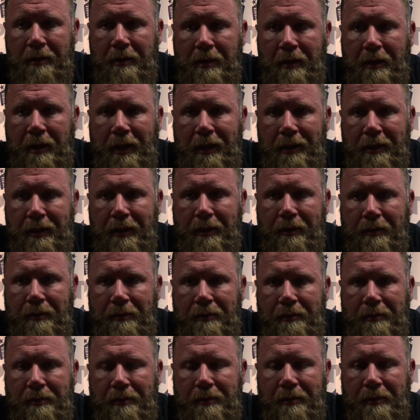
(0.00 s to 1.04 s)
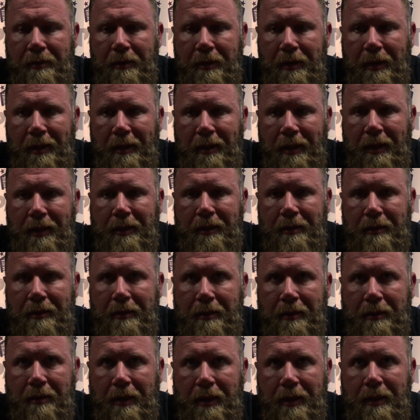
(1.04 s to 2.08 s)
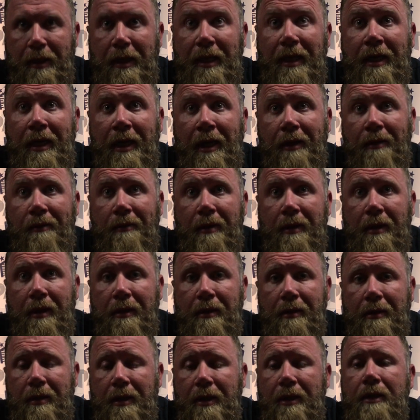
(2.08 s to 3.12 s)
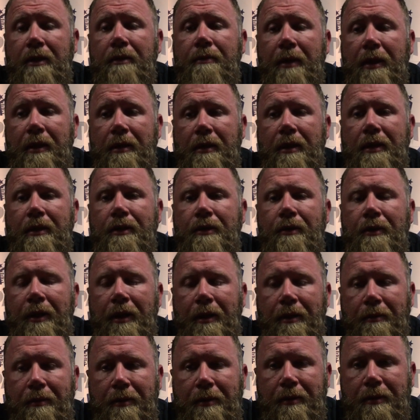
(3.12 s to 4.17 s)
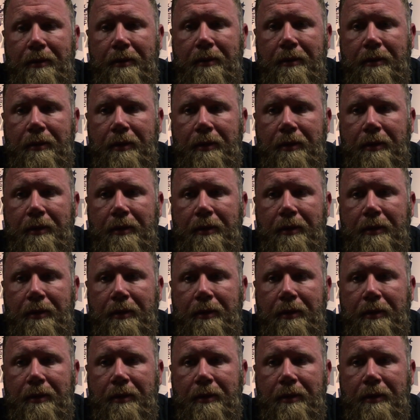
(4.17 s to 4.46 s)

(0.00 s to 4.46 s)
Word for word: all right, so let's let's get another one then. Let's just make, let's do another one.